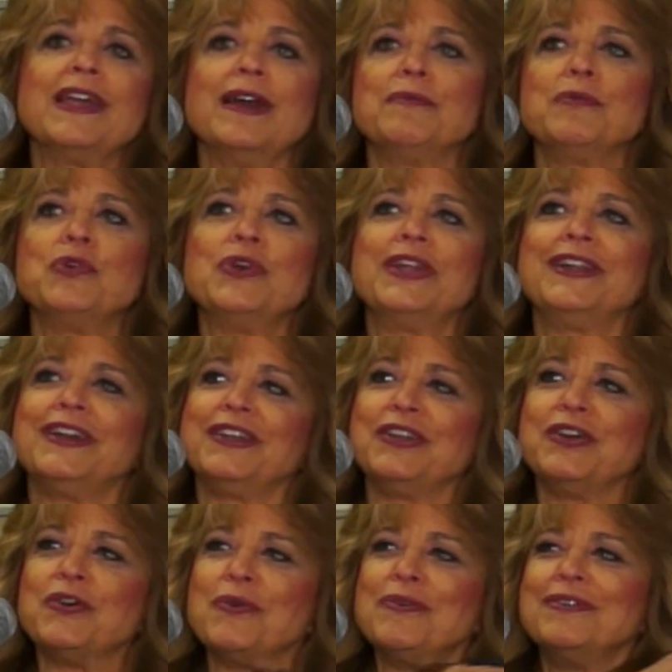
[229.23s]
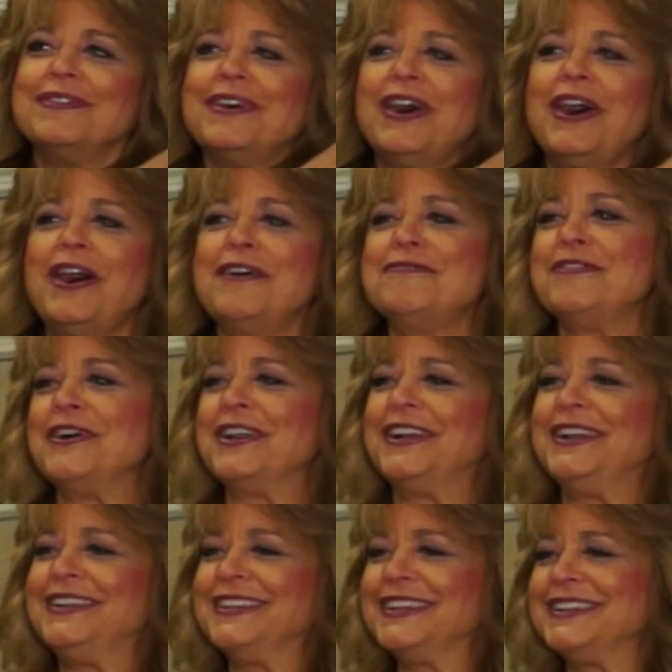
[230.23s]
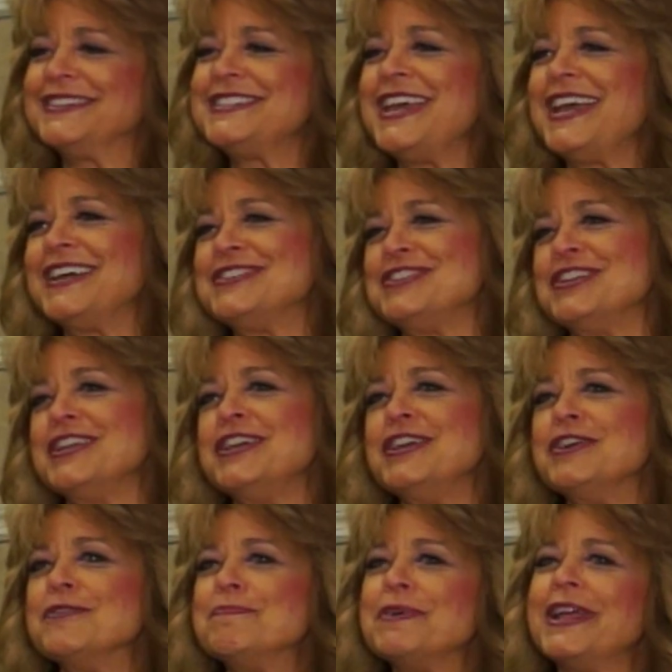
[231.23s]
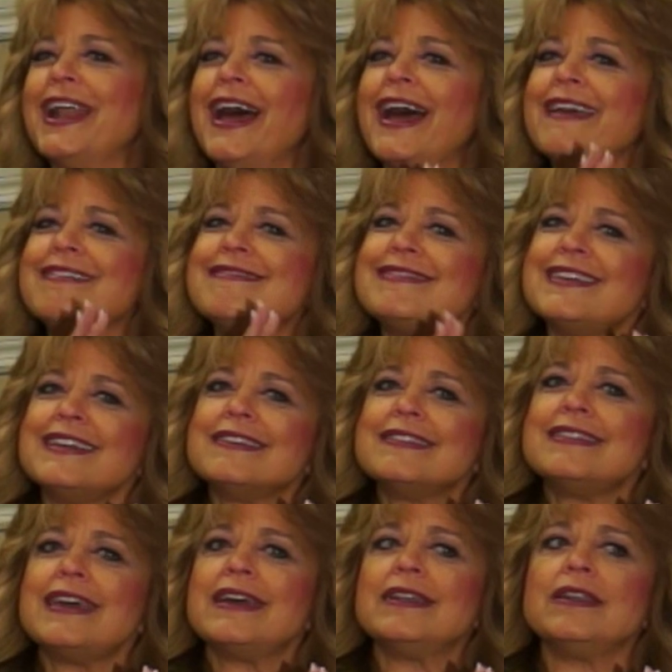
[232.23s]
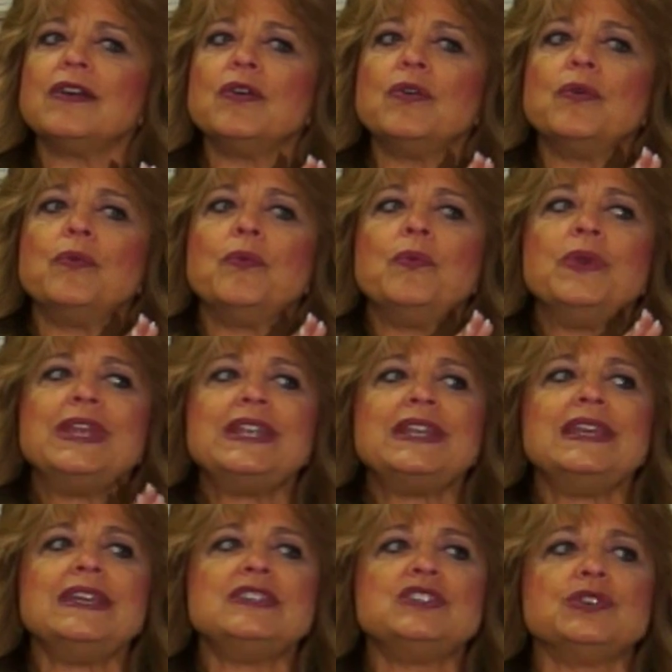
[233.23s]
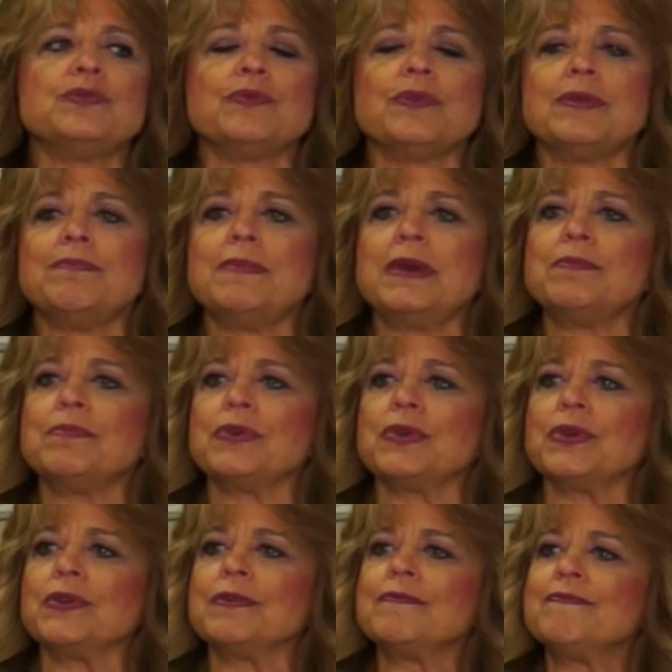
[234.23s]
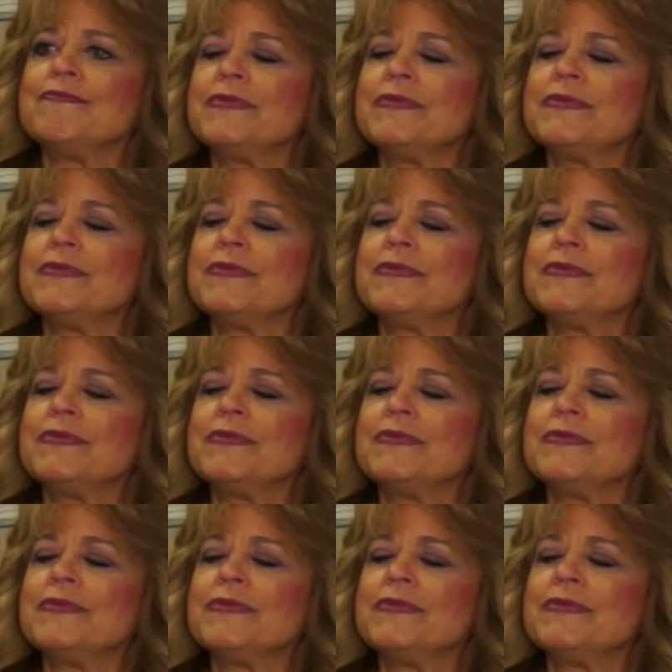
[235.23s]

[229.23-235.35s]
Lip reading: I'm going to go off on a little tangent here, but I think that we need to remember